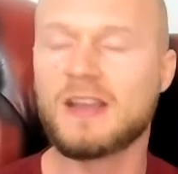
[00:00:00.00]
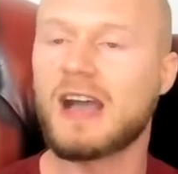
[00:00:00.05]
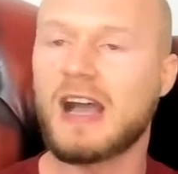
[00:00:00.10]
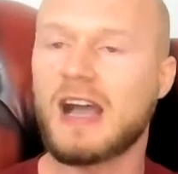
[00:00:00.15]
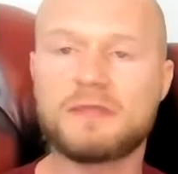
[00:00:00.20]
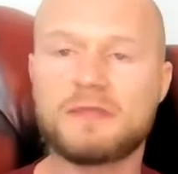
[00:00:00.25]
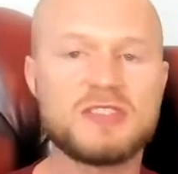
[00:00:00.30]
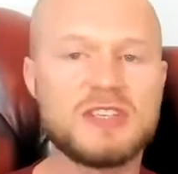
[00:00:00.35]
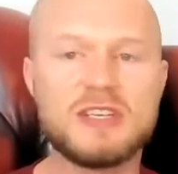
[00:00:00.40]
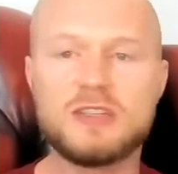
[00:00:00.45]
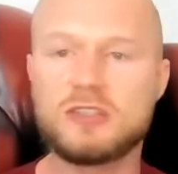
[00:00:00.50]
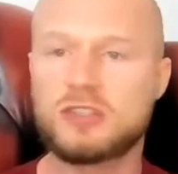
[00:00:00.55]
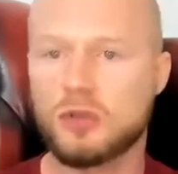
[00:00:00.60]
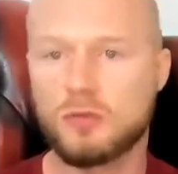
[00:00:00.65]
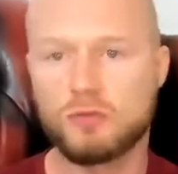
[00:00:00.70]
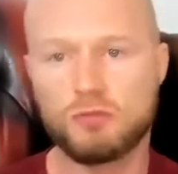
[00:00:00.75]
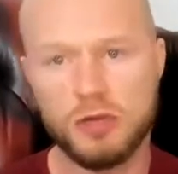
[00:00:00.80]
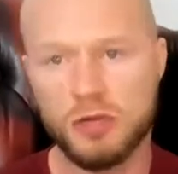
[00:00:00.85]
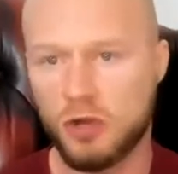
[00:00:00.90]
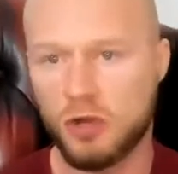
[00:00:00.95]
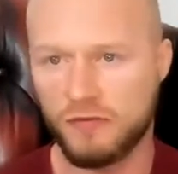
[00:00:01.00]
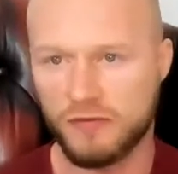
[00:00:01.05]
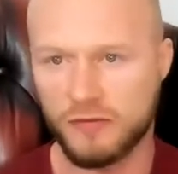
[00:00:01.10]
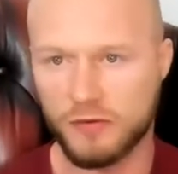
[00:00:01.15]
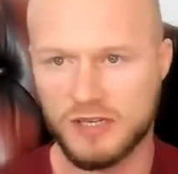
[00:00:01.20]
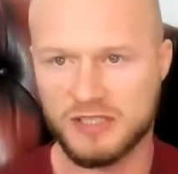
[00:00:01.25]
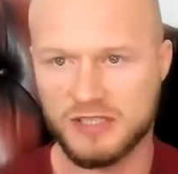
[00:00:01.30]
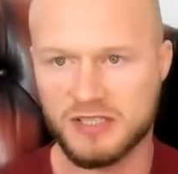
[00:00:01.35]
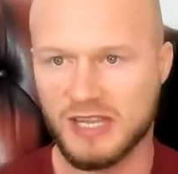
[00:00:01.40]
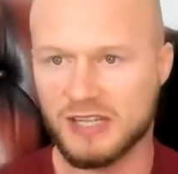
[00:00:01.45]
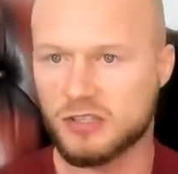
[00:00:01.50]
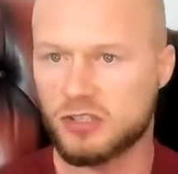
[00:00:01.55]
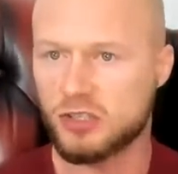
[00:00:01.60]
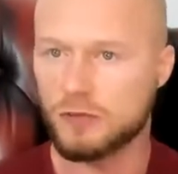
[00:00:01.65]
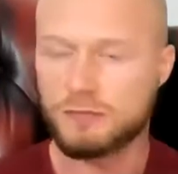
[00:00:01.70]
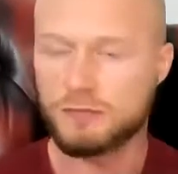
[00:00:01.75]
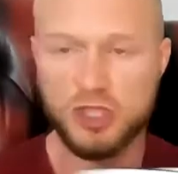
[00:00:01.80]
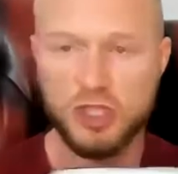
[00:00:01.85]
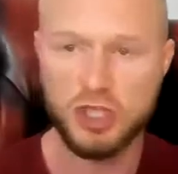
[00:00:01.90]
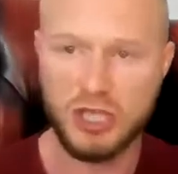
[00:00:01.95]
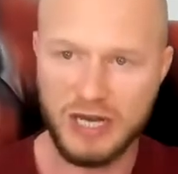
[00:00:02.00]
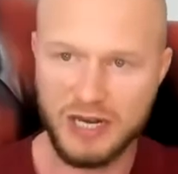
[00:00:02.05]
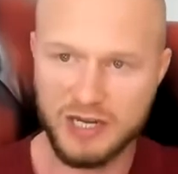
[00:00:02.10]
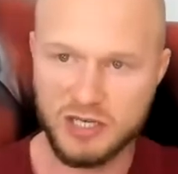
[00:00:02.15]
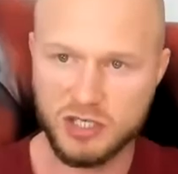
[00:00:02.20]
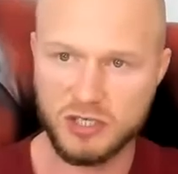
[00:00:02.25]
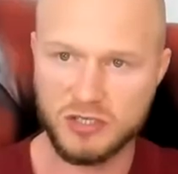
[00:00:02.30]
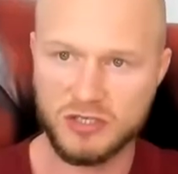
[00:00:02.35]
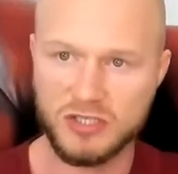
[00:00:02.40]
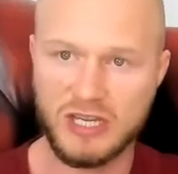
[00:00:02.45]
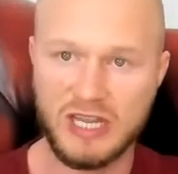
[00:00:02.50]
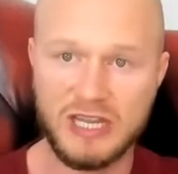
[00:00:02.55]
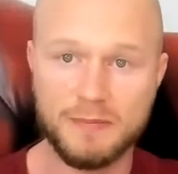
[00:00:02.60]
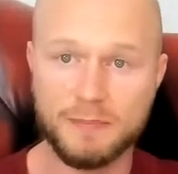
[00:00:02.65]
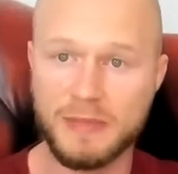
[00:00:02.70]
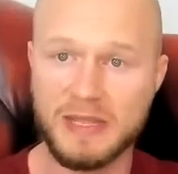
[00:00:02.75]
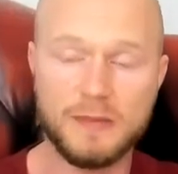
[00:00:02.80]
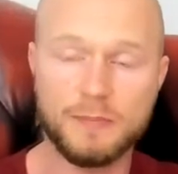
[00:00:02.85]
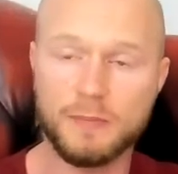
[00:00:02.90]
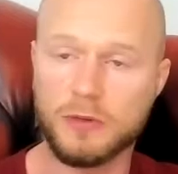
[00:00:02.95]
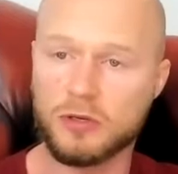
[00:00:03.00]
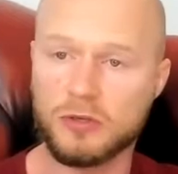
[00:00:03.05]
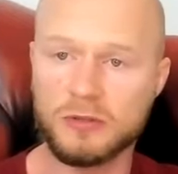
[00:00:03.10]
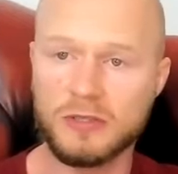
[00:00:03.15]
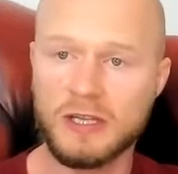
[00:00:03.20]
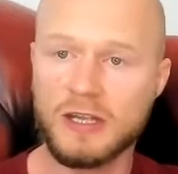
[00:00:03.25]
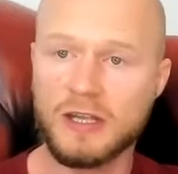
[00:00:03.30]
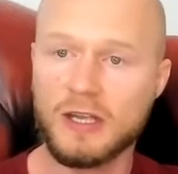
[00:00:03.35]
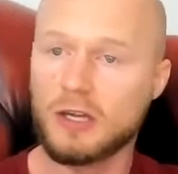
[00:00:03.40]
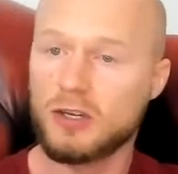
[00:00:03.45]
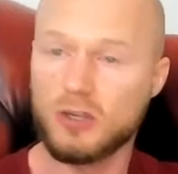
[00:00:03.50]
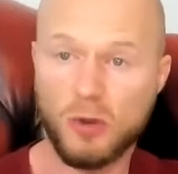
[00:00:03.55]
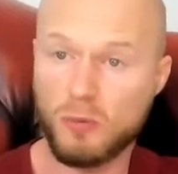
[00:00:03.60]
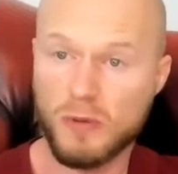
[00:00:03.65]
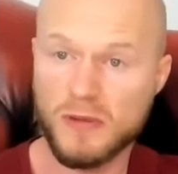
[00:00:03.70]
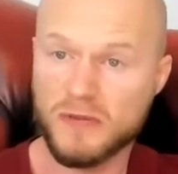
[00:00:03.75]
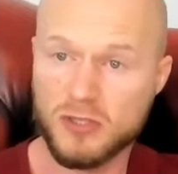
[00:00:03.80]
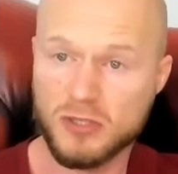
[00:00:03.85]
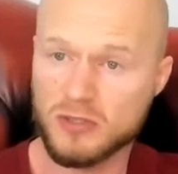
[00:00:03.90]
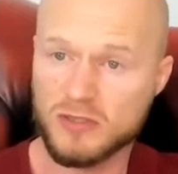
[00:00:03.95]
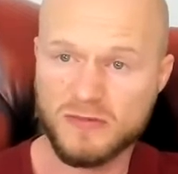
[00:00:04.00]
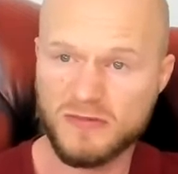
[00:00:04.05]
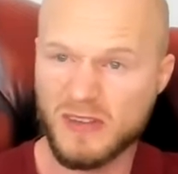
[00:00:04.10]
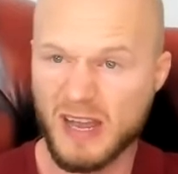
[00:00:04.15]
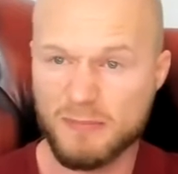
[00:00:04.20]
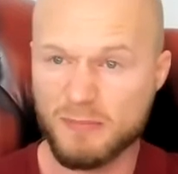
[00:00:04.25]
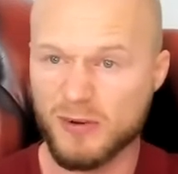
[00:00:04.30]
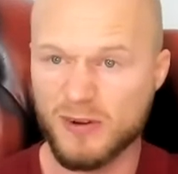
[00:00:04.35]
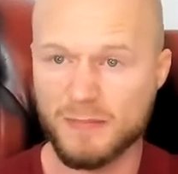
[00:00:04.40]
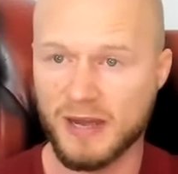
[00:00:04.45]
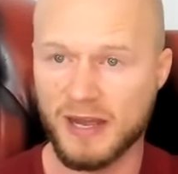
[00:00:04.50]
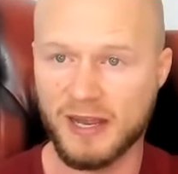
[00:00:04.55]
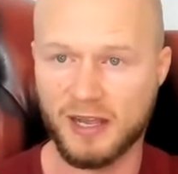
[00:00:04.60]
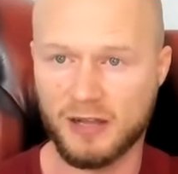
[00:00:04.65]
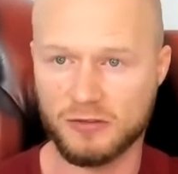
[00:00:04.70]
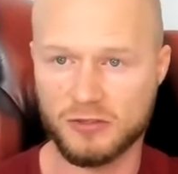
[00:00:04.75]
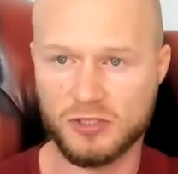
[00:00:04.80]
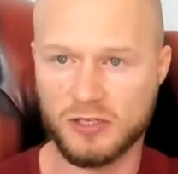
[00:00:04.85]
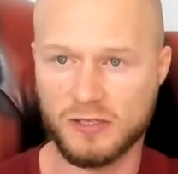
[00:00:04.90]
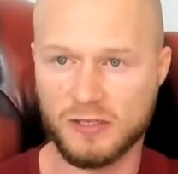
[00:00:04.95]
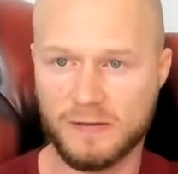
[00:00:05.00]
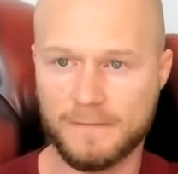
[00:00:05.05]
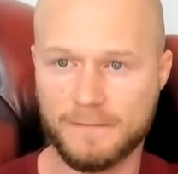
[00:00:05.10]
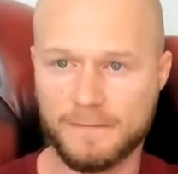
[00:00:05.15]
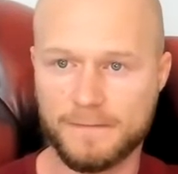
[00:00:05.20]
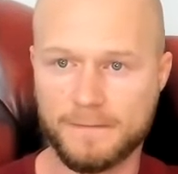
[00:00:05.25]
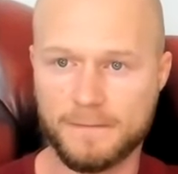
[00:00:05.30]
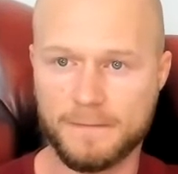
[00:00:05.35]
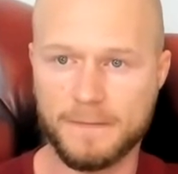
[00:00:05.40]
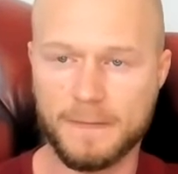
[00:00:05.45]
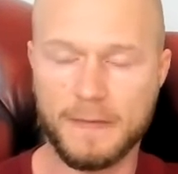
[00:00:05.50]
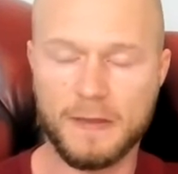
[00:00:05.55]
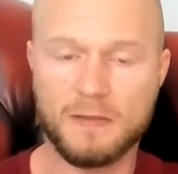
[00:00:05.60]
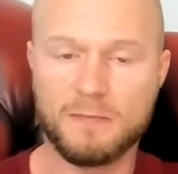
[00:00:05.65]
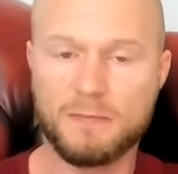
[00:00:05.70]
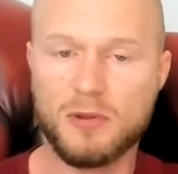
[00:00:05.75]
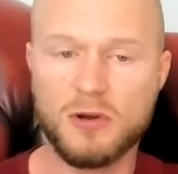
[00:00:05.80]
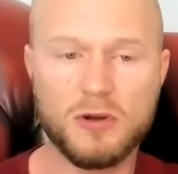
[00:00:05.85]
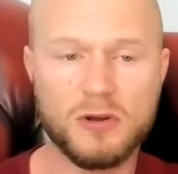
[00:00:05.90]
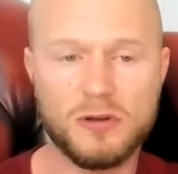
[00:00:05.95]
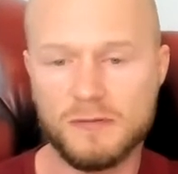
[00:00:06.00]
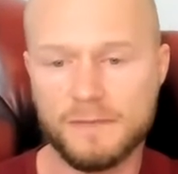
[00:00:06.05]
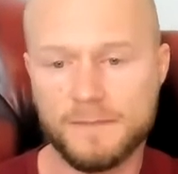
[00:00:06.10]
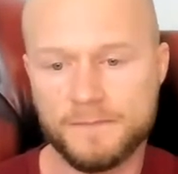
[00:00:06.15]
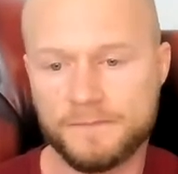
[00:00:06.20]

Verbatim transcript: I've seen some recoveries and some changes in people, not with just fibromyalgia, but